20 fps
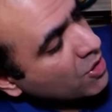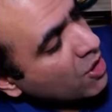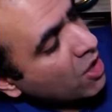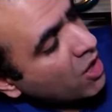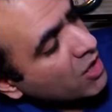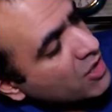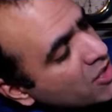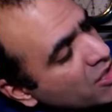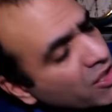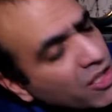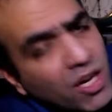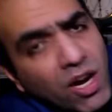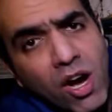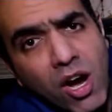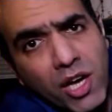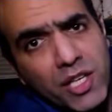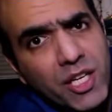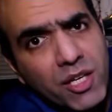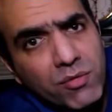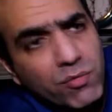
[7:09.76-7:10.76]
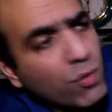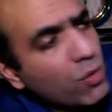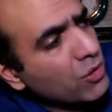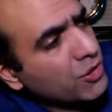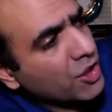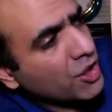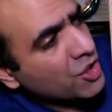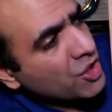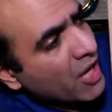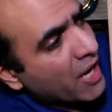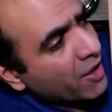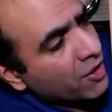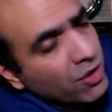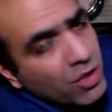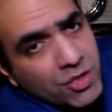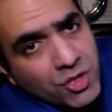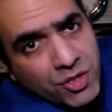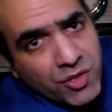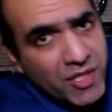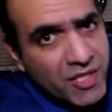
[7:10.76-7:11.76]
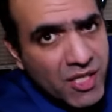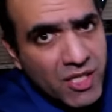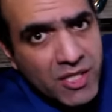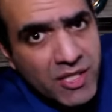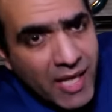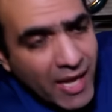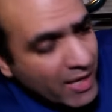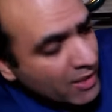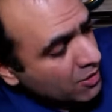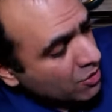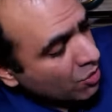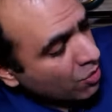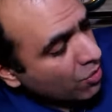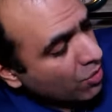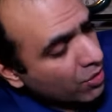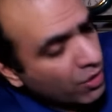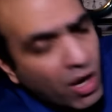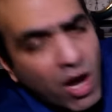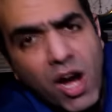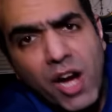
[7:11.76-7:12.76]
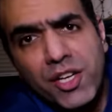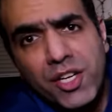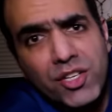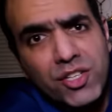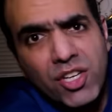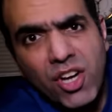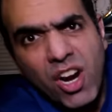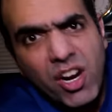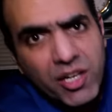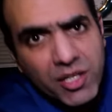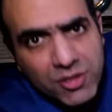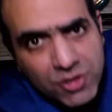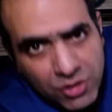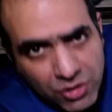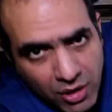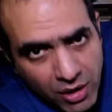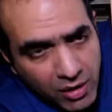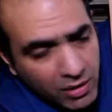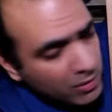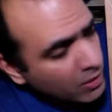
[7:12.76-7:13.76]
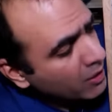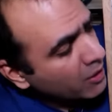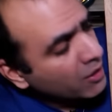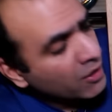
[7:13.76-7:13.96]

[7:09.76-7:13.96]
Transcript: causing a higher voltage across resistance or higher current draw.